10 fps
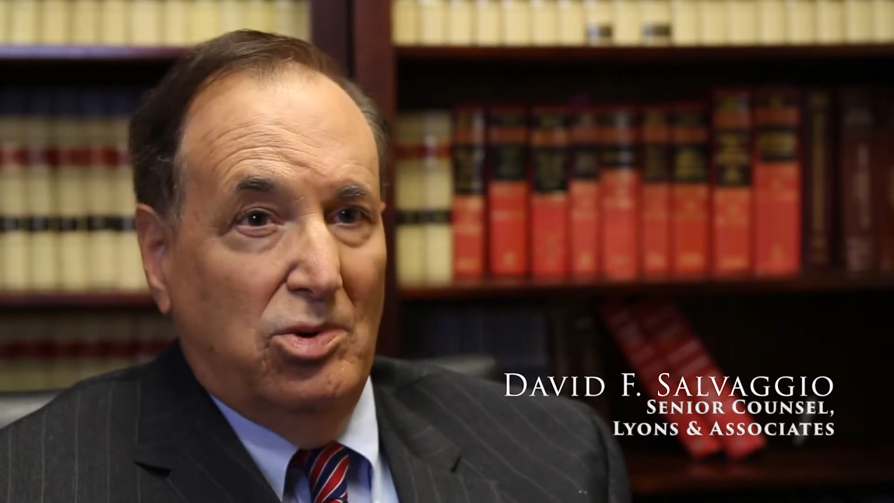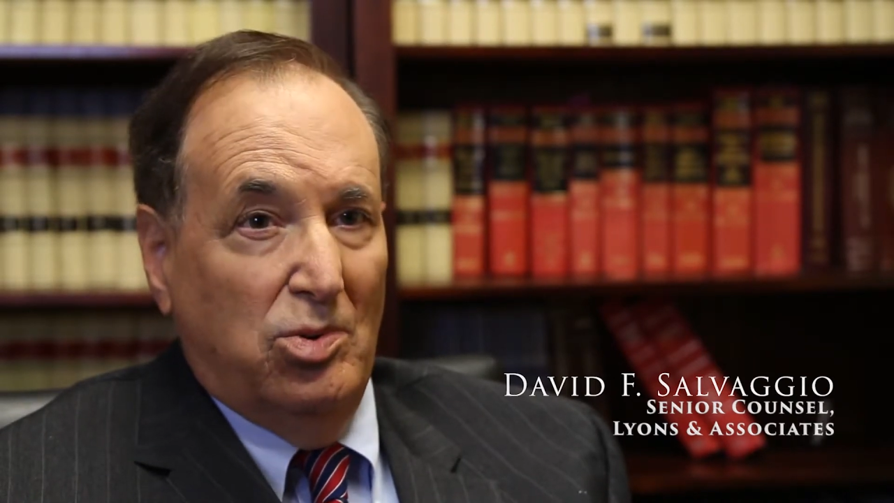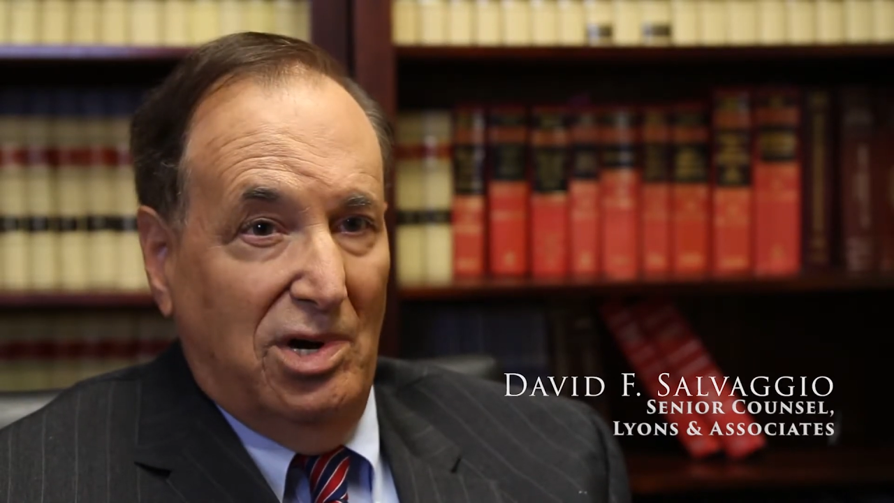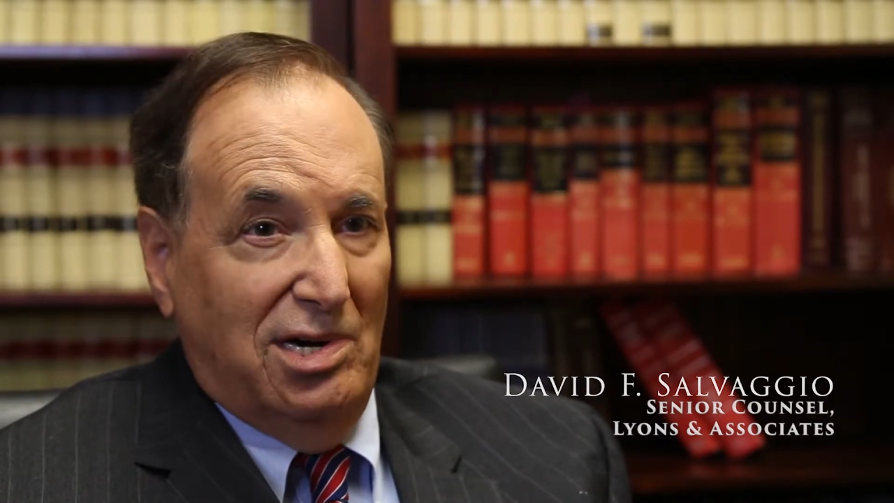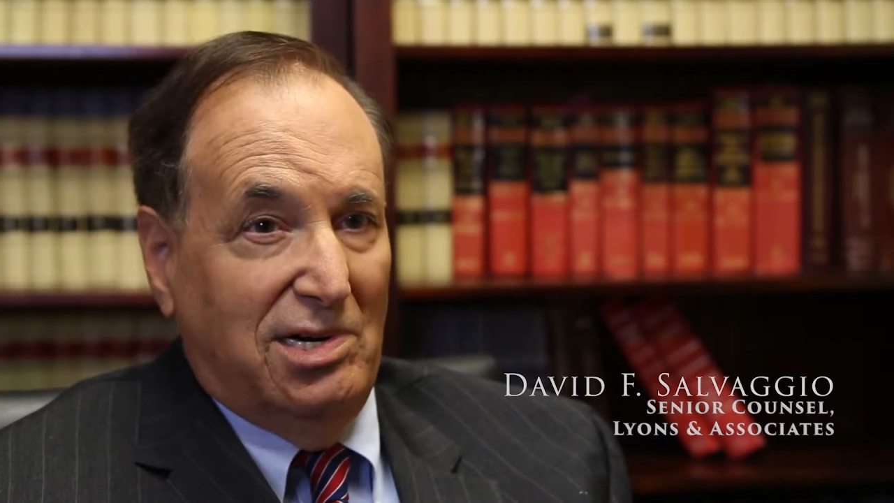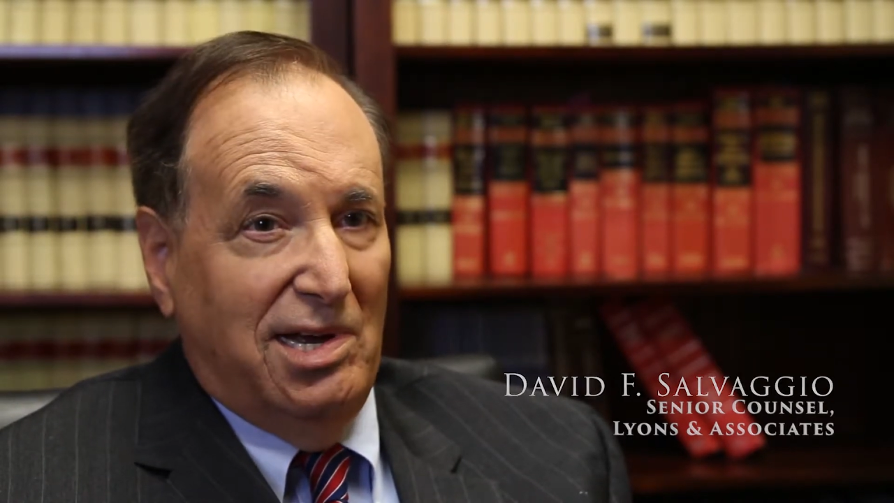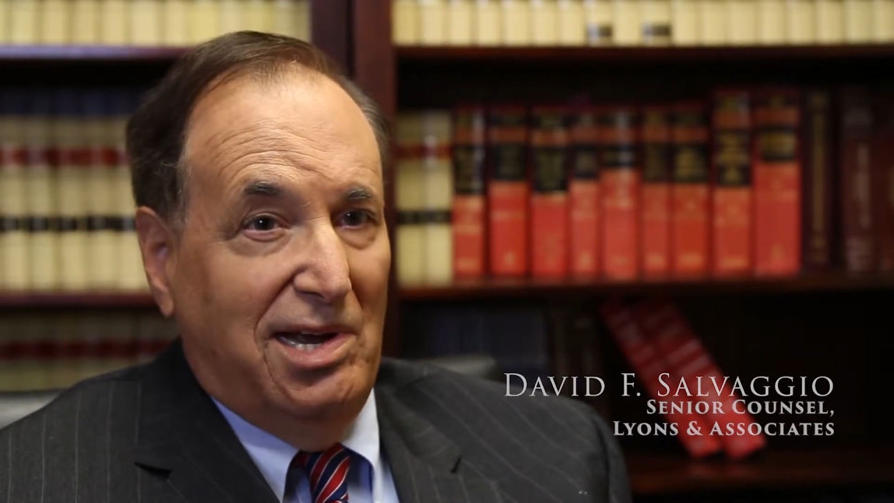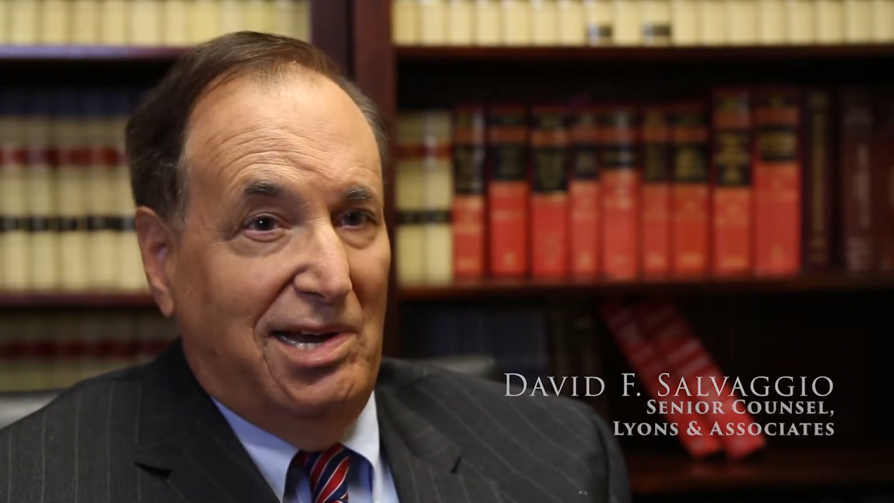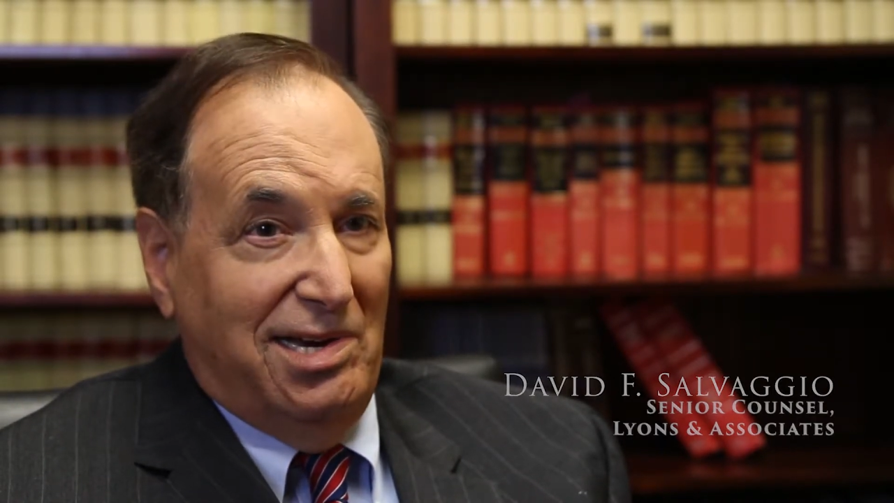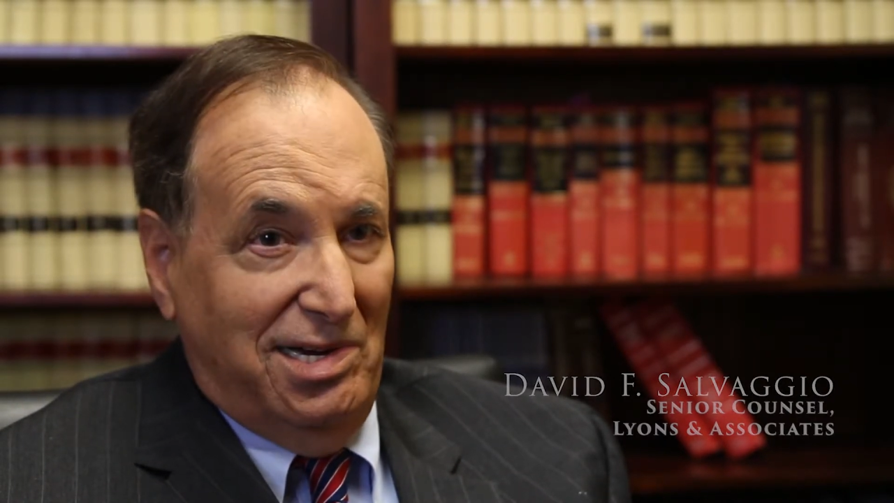Well,
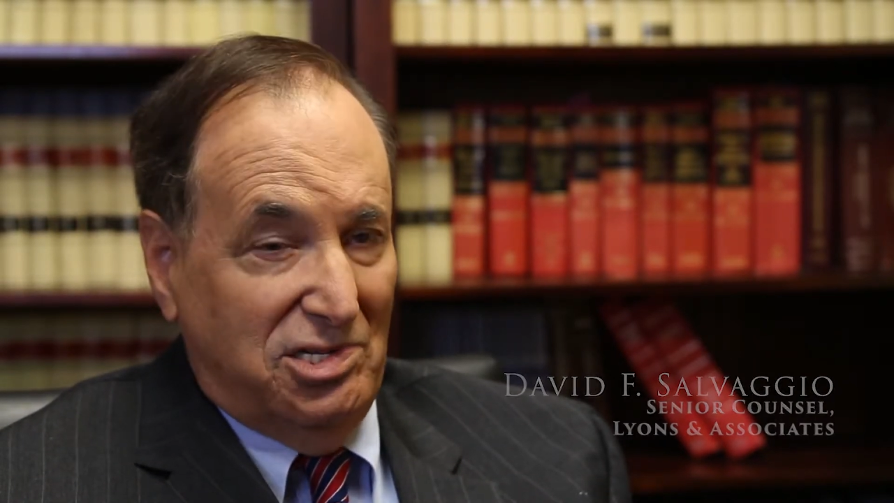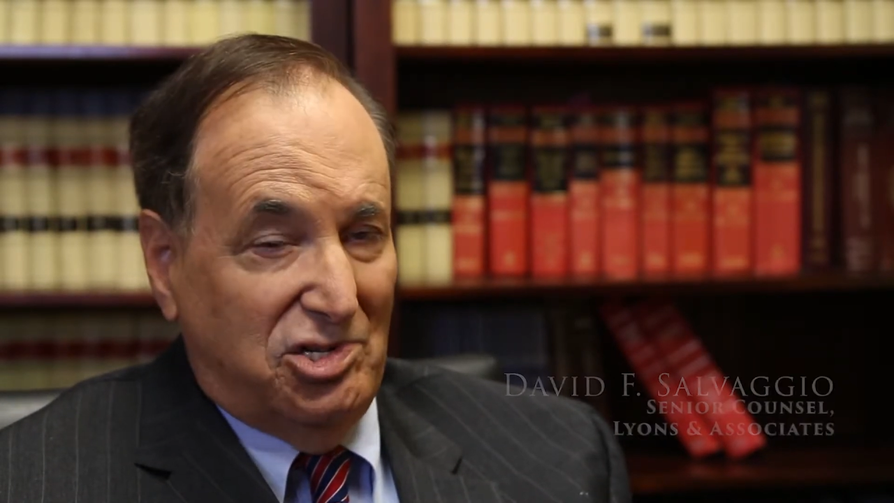it is